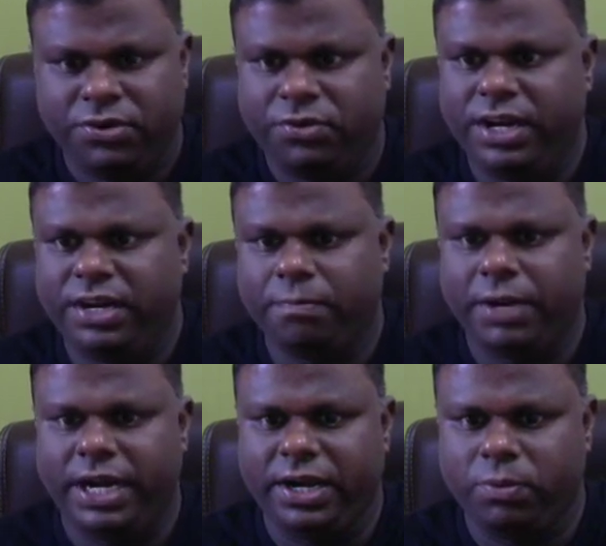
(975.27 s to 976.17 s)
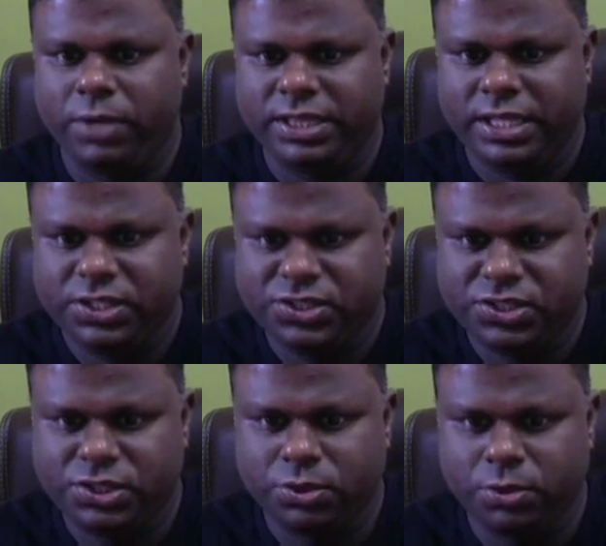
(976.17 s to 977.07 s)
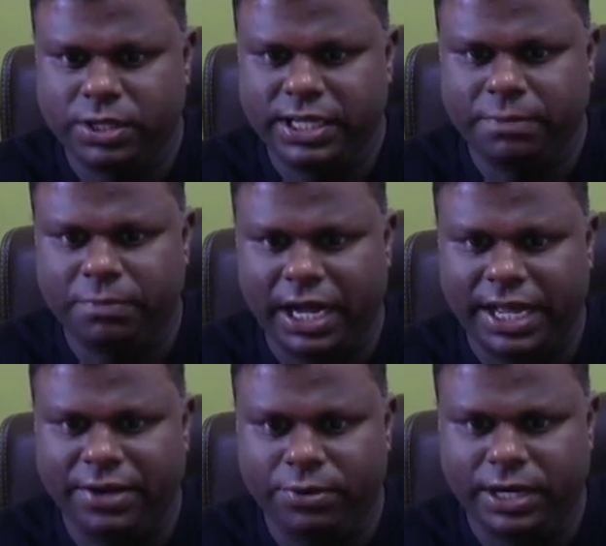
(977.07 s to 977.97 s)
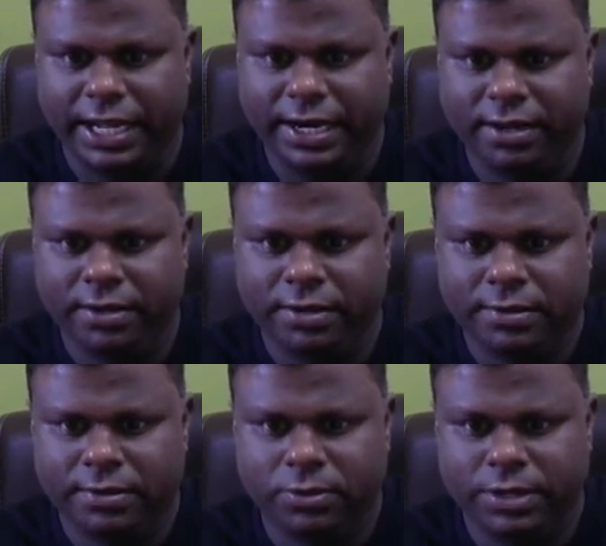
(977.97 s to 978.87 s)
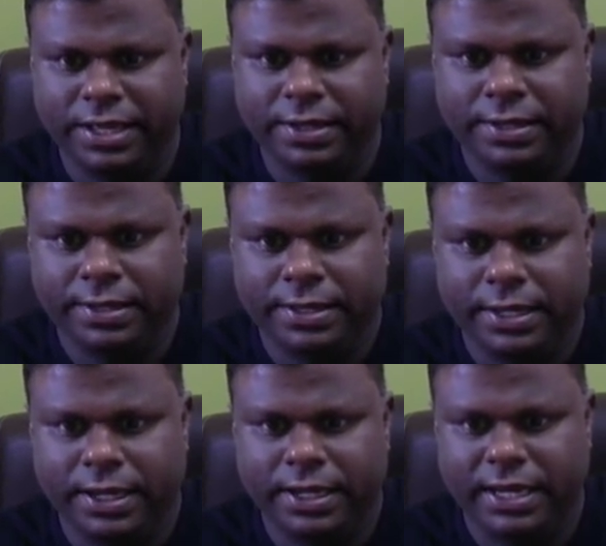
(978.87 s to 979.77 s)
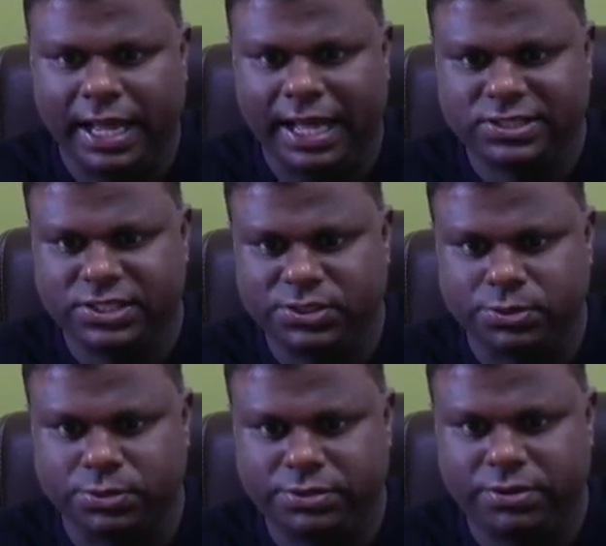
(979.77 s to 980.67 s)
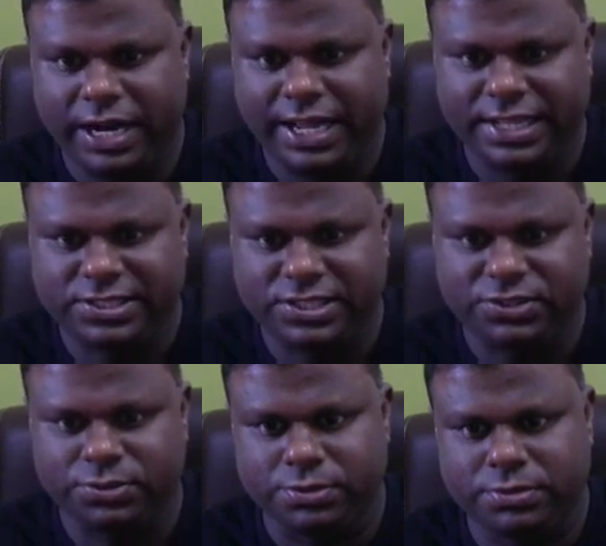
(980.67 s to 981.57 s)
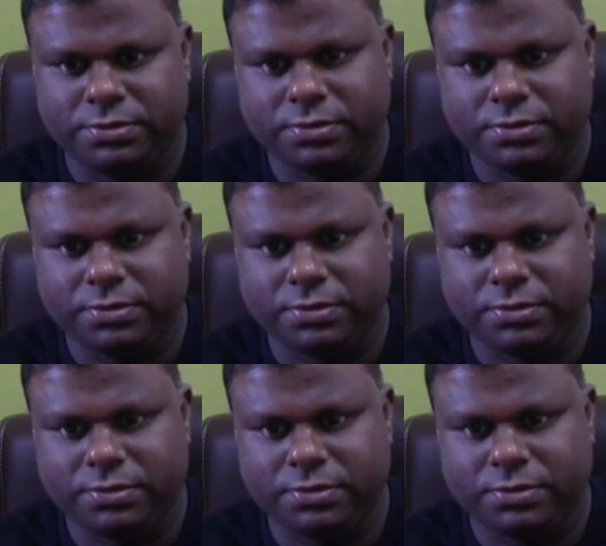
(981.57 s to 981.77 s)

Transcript: treatment with sodium iodide, okay, in acetone, dry acetone.